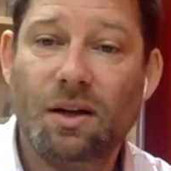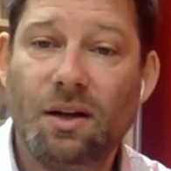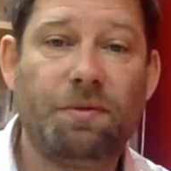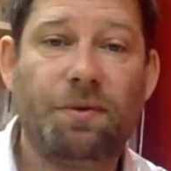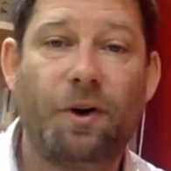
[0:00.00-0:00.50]

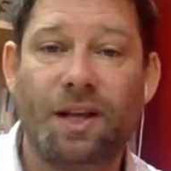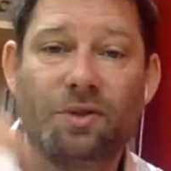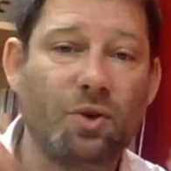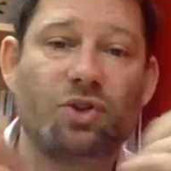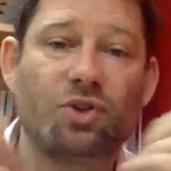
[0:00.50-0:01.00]
Before
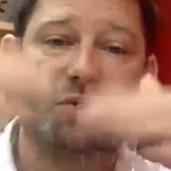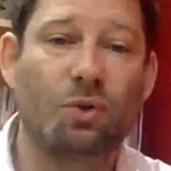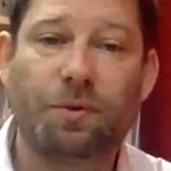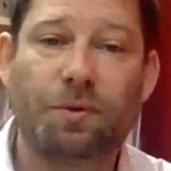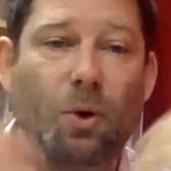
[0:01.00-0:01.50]
that, you're just
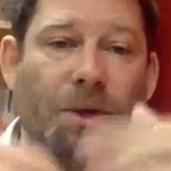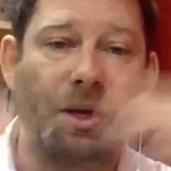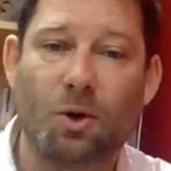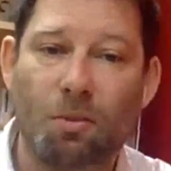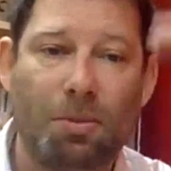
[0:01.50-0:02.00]

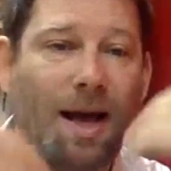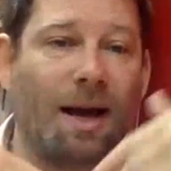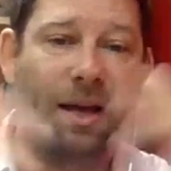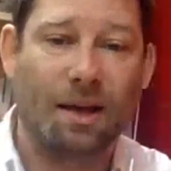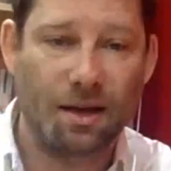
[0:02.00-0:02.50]
conforming,
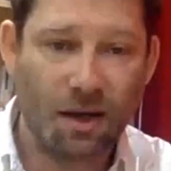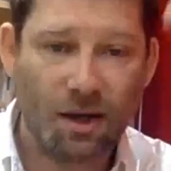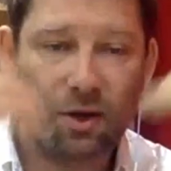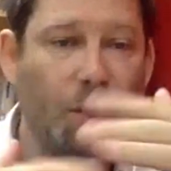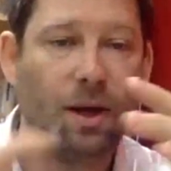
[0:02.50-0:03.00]
complying,
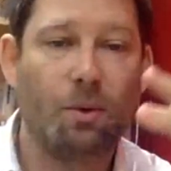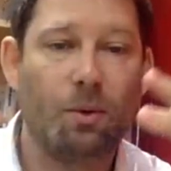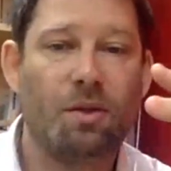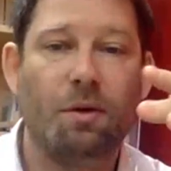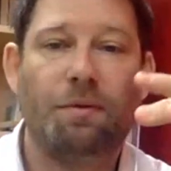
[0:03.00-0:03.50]
going
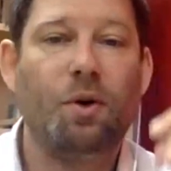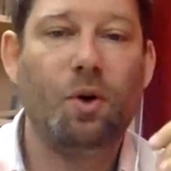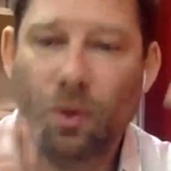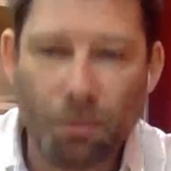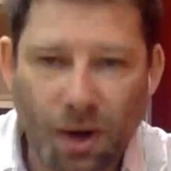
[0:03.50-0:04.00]
with the
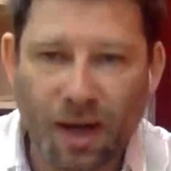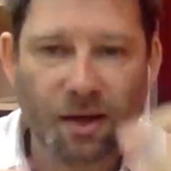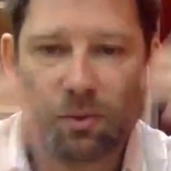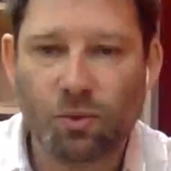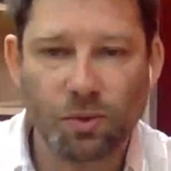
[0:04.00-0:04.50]
flow,
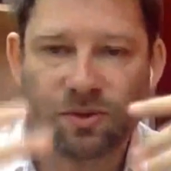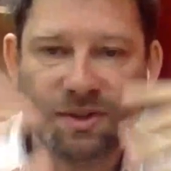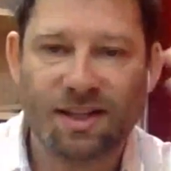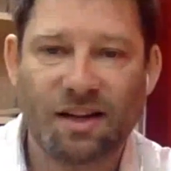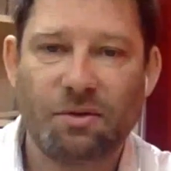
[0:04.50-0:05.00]
applying rules
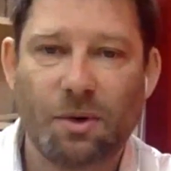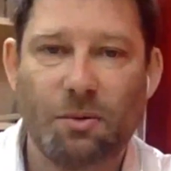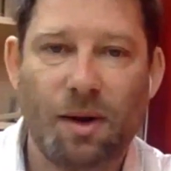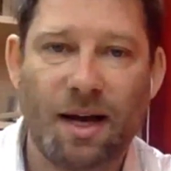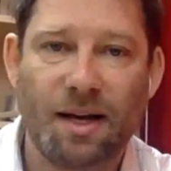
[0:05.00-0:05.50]
that everyone
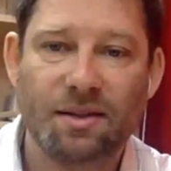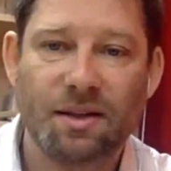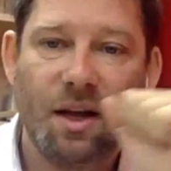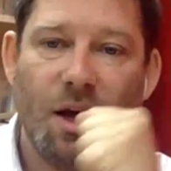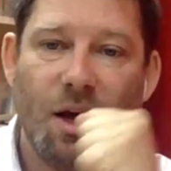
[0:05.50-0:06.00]
applies.
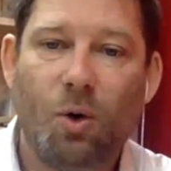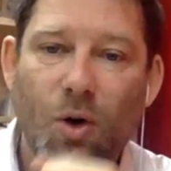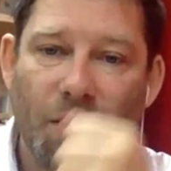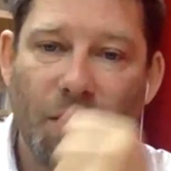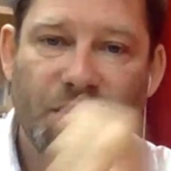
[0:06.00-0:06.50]

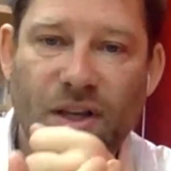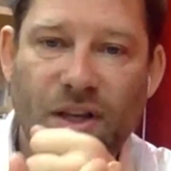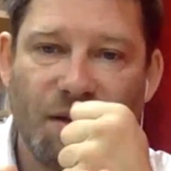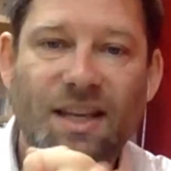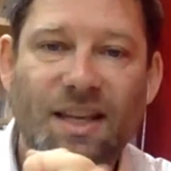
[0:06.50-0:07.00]
All of a
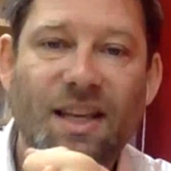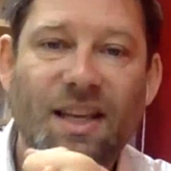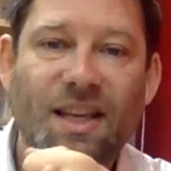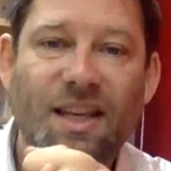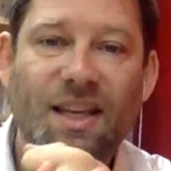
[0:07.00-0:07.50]
sudden, in
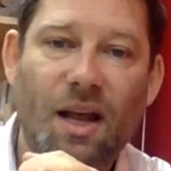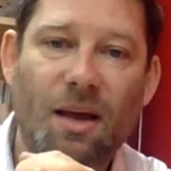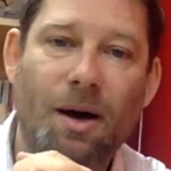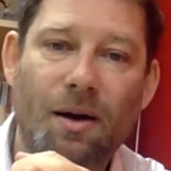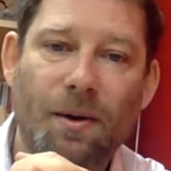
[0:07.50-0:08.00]
the
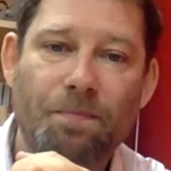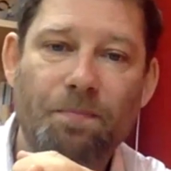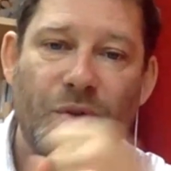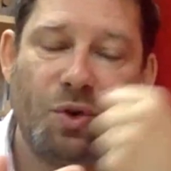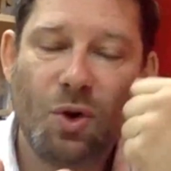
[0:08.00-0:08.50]
dilemma,
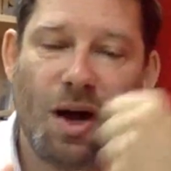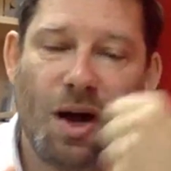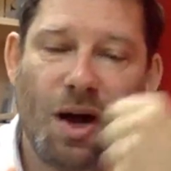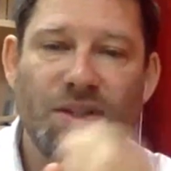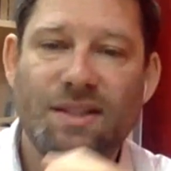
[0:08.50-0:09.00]
you have
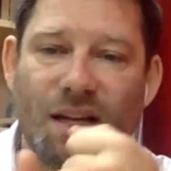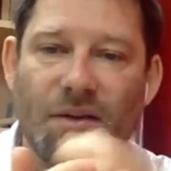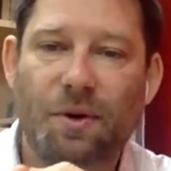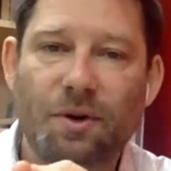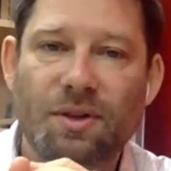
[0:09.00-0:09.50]
to decide
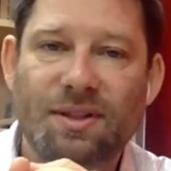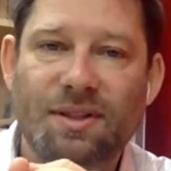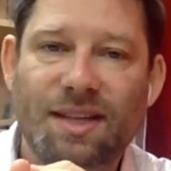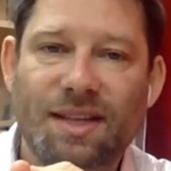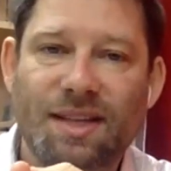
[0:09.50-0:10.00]
for
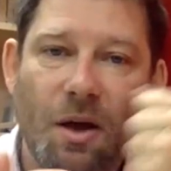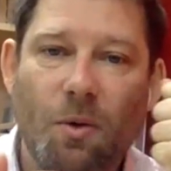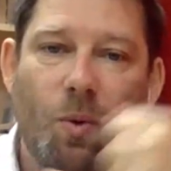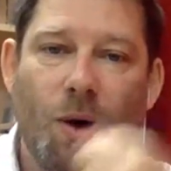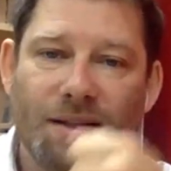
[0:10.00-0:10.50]
yourself,
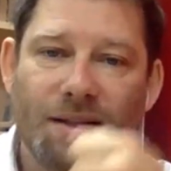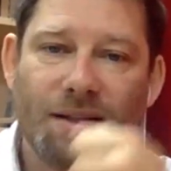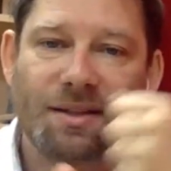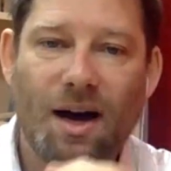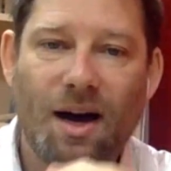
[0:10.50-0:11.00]
what
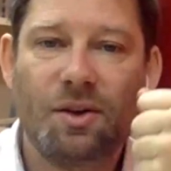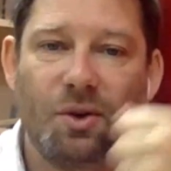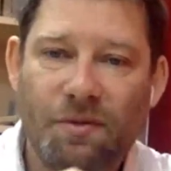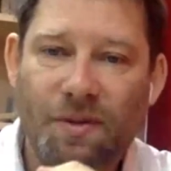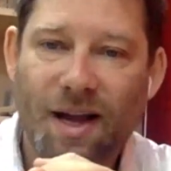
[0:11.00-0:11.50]
are
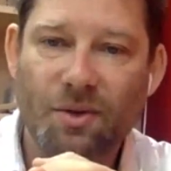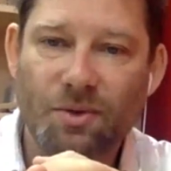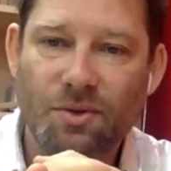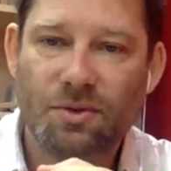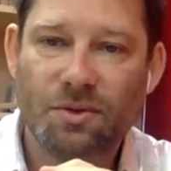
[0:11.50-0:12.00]
your values?